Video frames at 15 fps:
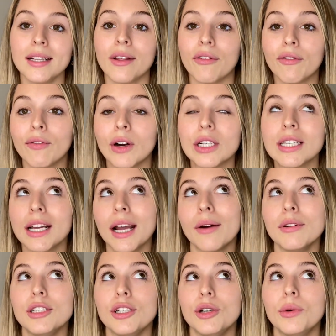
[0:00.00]
the first thing I
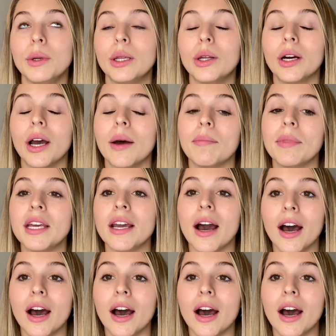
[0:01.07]
would do would look up the